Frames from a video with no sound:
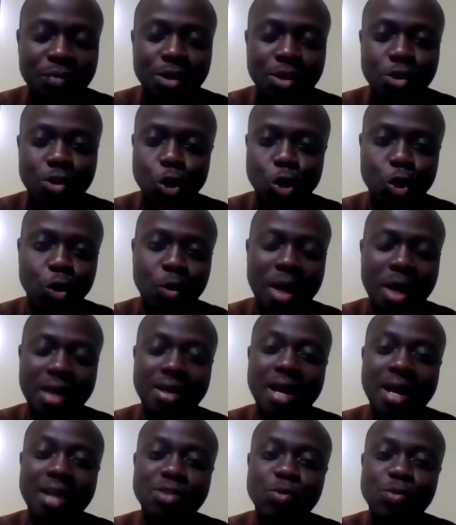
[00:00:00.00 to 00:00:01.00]
you know,
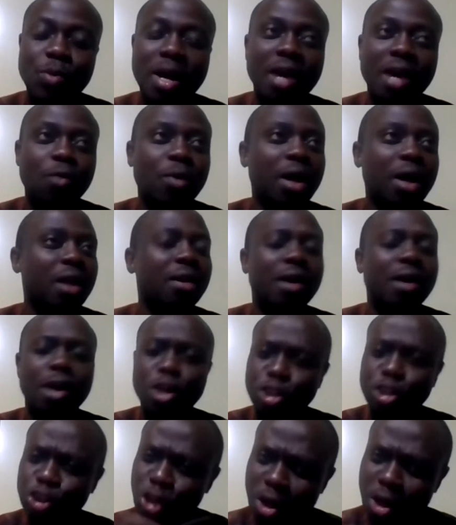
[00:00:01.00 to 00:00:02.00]
and that's why, well,
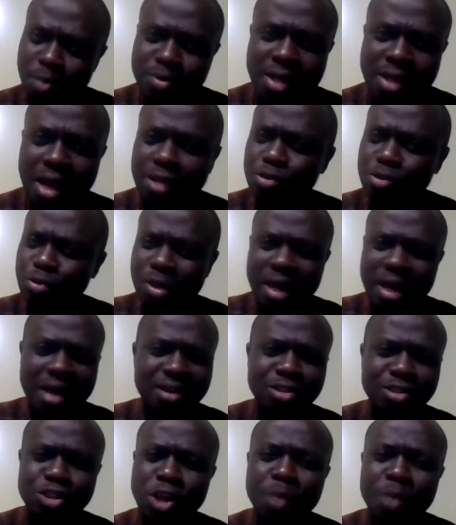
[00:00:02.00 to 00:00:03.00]
to
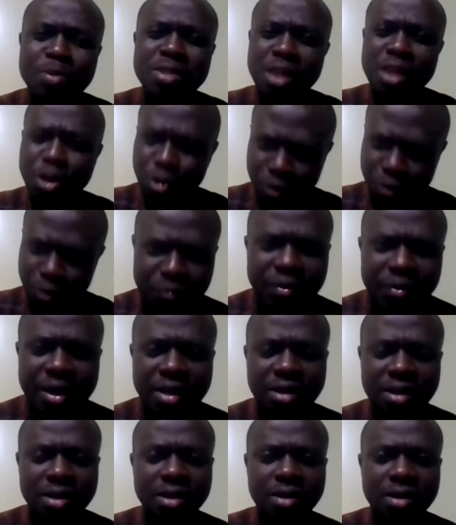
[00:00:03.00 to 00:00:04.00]
get a job is a good
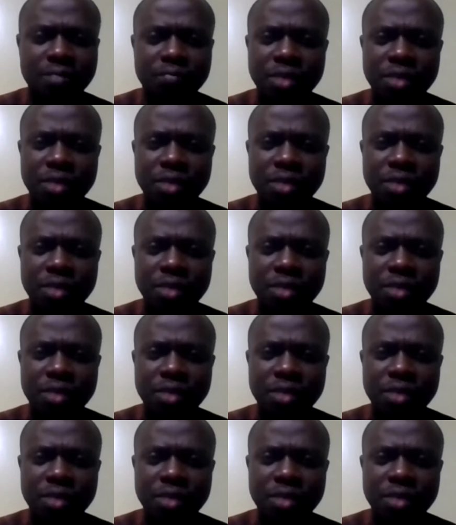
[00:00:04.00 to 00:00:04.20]
thing.